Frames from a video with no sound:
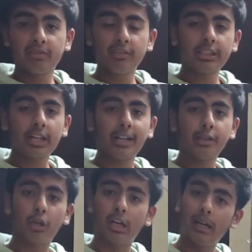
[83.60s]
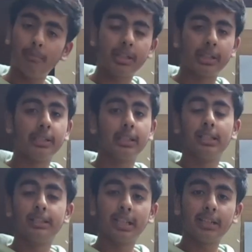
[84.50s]
if we will try to hammer it,
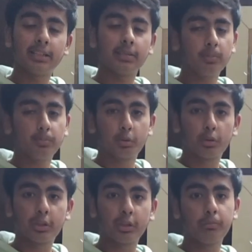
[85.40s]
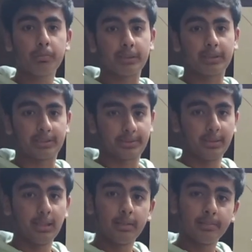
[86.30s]
then it will break into pieces.
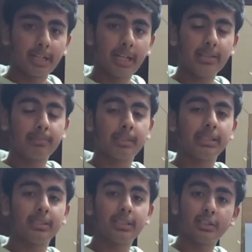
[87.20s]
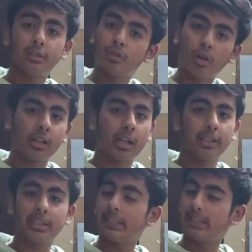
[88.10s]
That means it is not
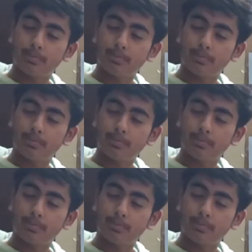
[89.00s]
hard, it